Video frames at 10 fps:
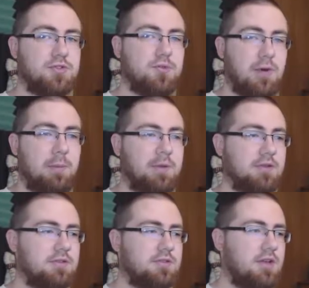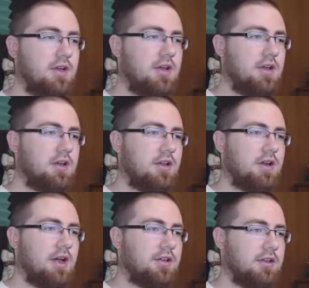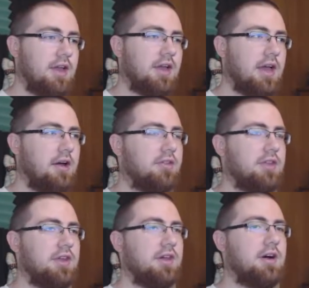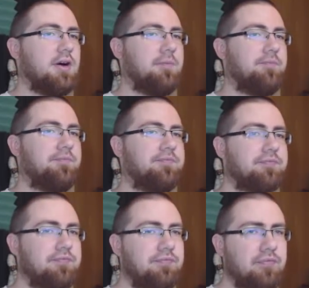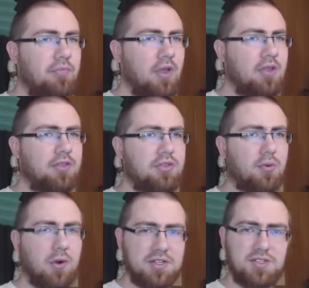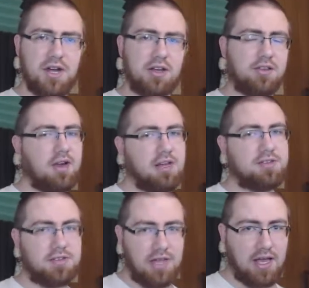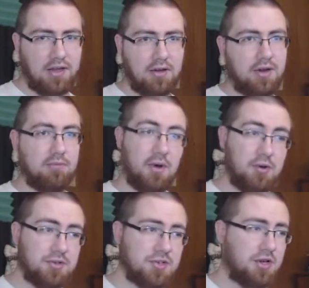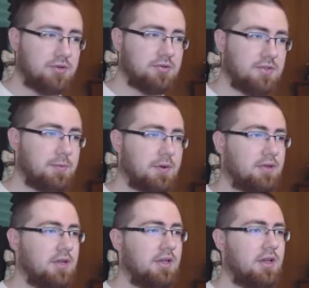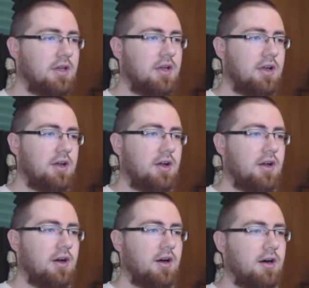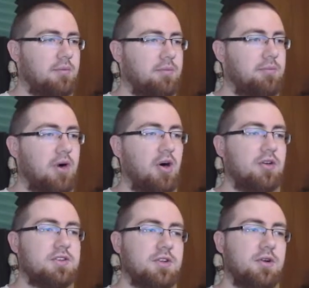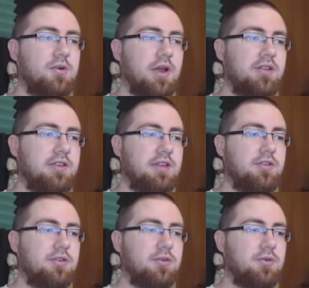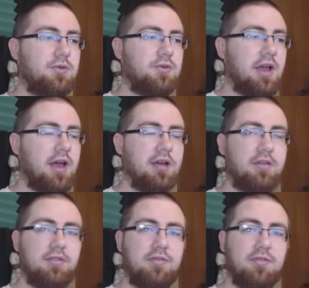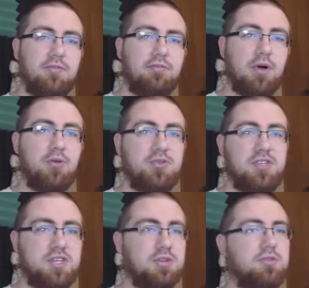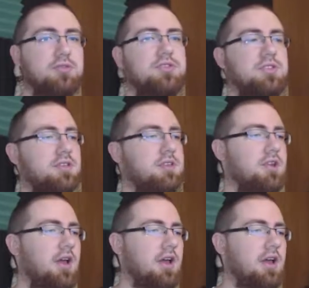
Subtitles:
two weapons, kind of like how the Witch Doctor has a dagger and a mojo typically. But also in D2 you would have bone shields and